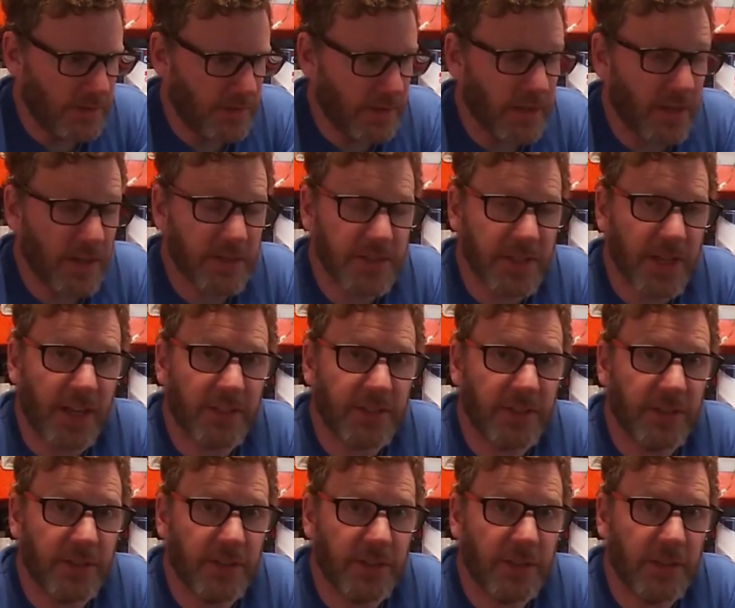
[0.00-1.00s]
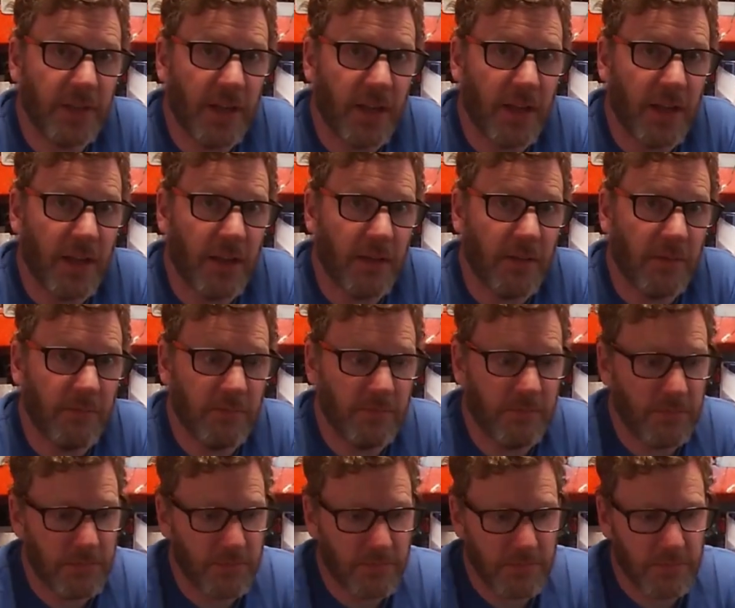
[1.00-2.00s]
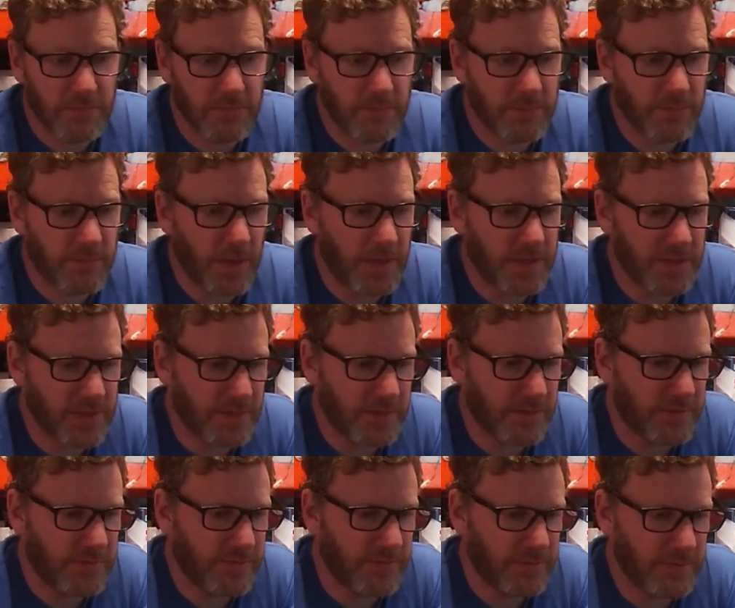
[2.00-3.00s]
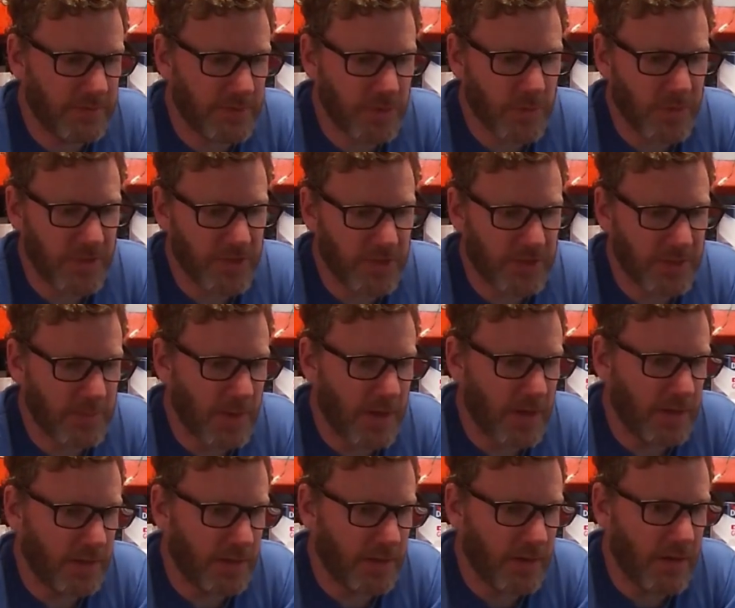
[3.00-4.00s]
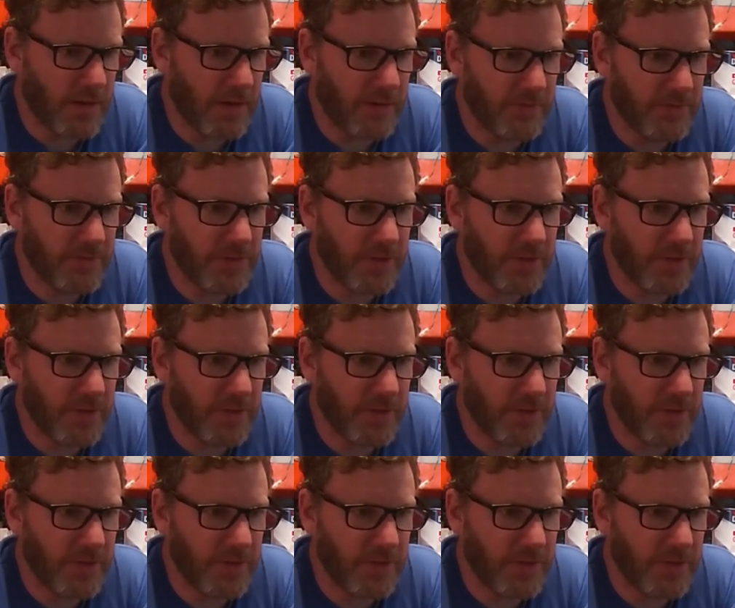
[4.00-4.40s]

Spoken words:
the contactor, positive, switching them on and off.